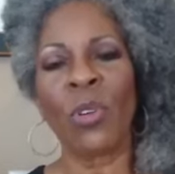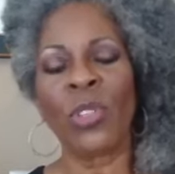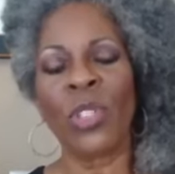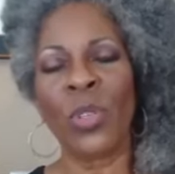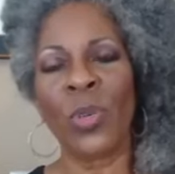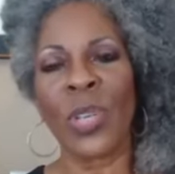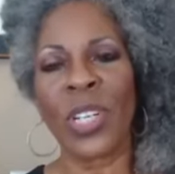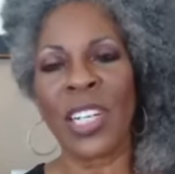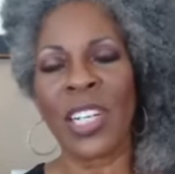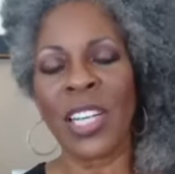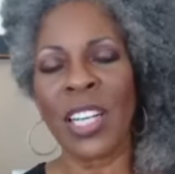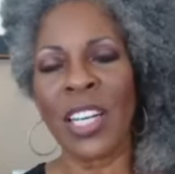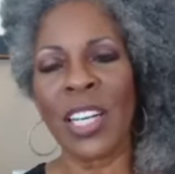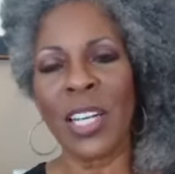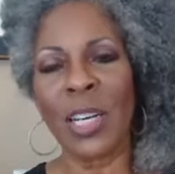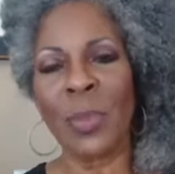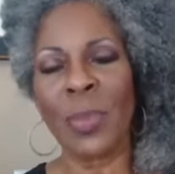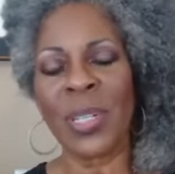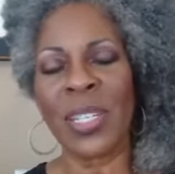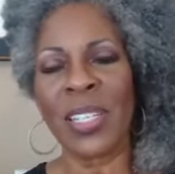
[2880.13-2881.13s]
to a
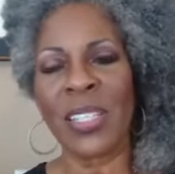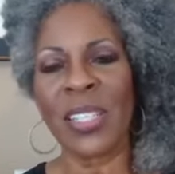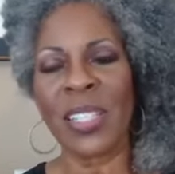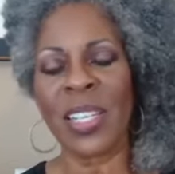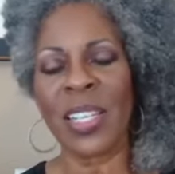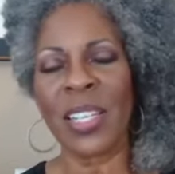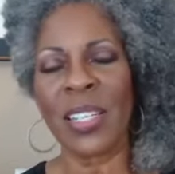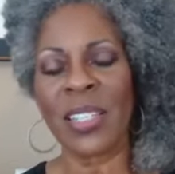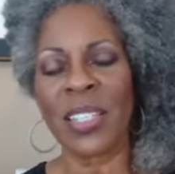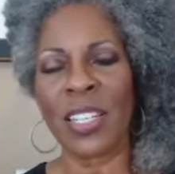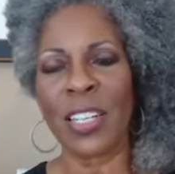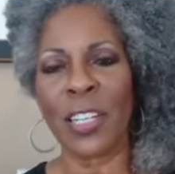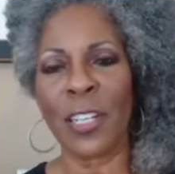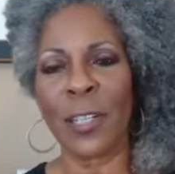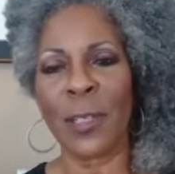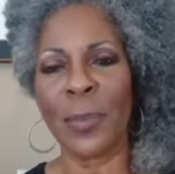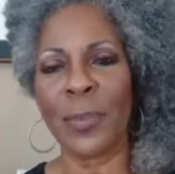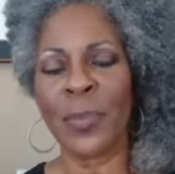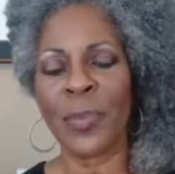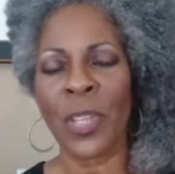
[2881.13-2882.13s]
club and it says,
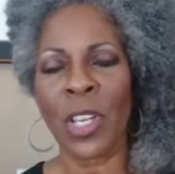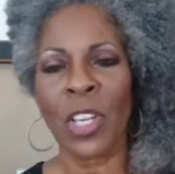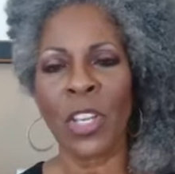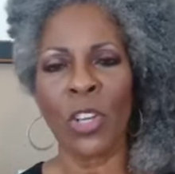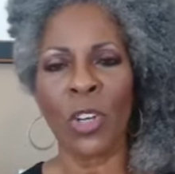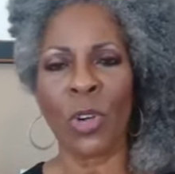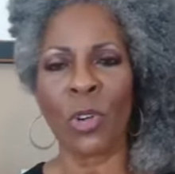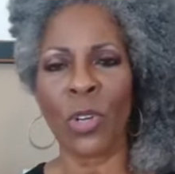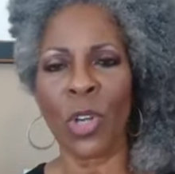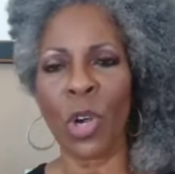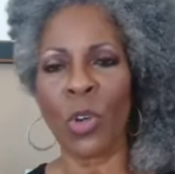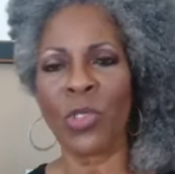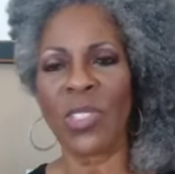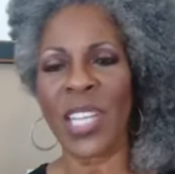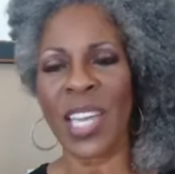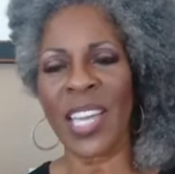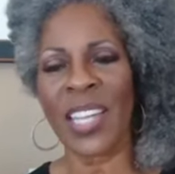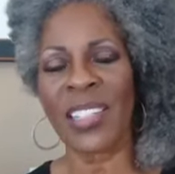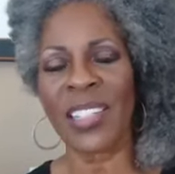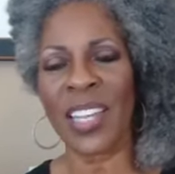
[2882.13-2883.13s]
you know, no
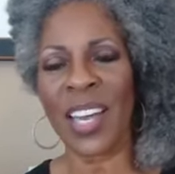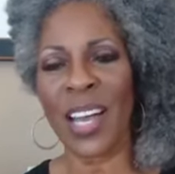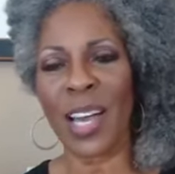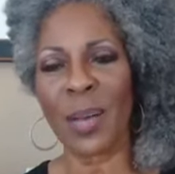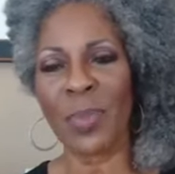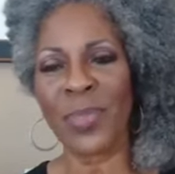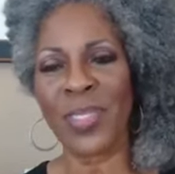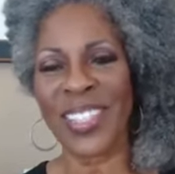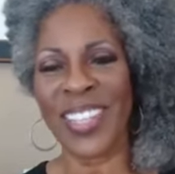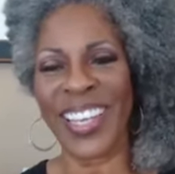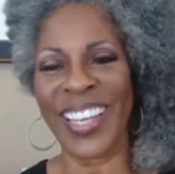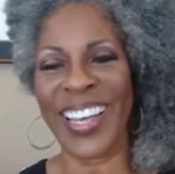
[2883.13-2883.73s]
tank tops,